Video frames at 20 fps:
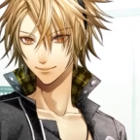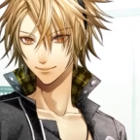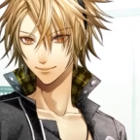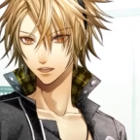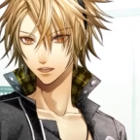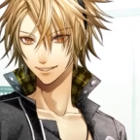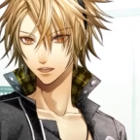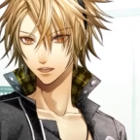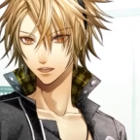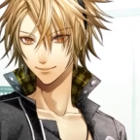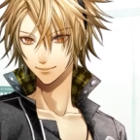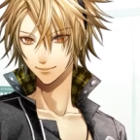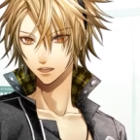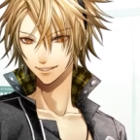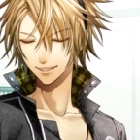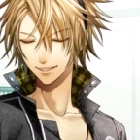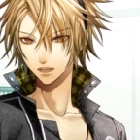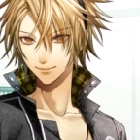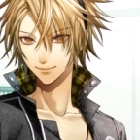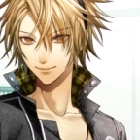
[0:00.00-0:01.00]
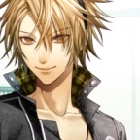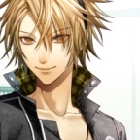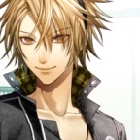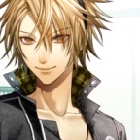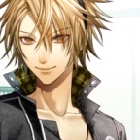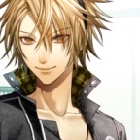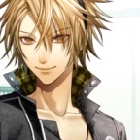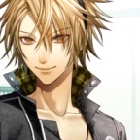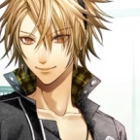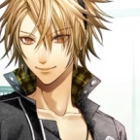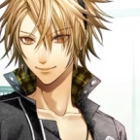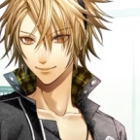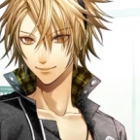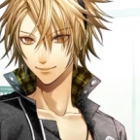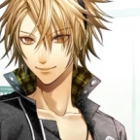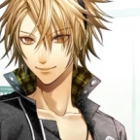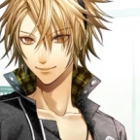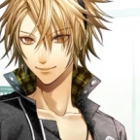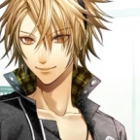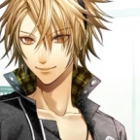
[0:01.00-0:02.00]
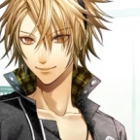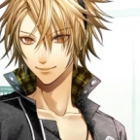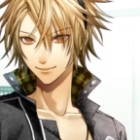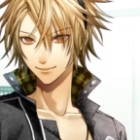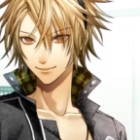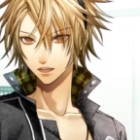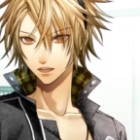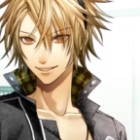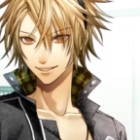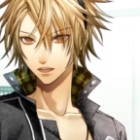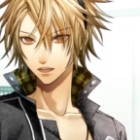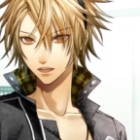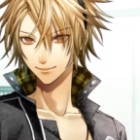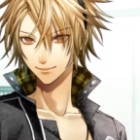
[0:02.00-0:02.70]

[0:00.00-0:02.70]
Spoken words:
out for a while. I'll be borrowing your key again.